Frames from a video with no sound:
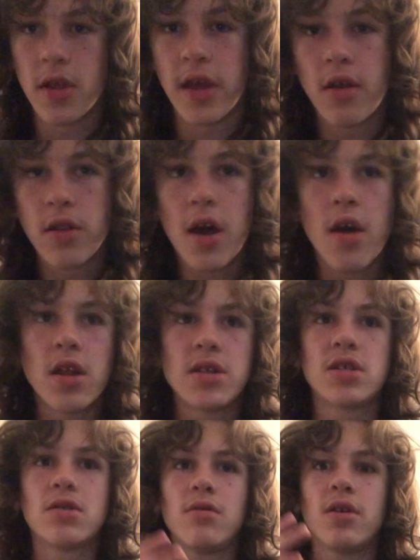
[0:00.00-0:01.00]
like, not
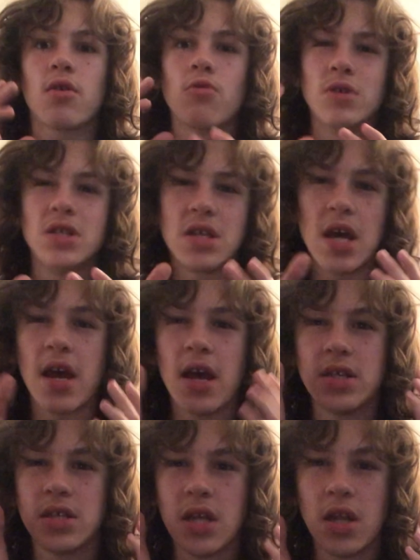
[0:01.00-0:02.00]
necessarily like a reset
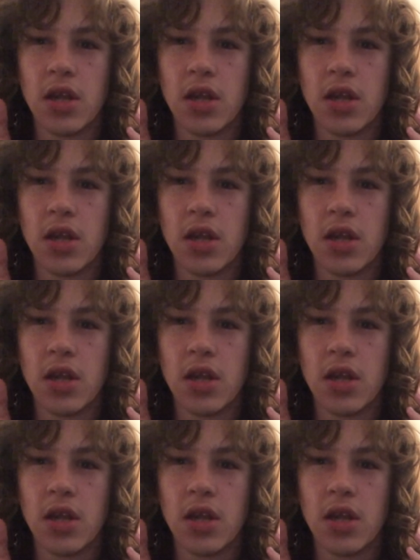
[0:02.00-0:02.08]
as in,